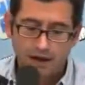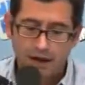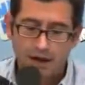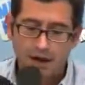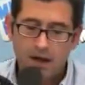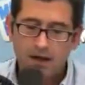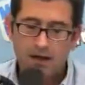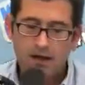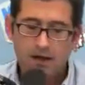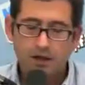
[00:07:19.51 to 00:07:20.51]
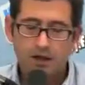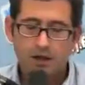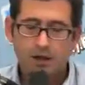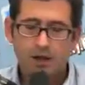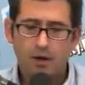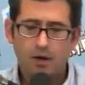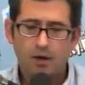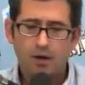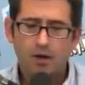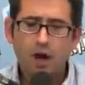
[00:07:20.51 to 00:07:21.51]

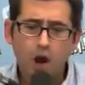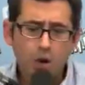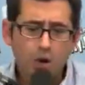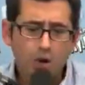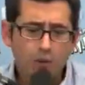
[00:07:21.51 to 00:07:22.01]
You know,